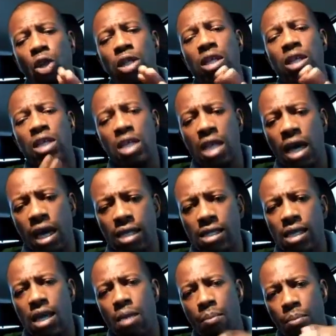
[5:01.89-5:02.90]
leaders
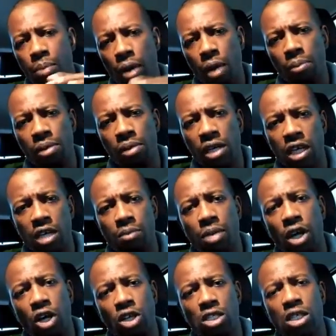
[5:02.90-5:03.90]
in public because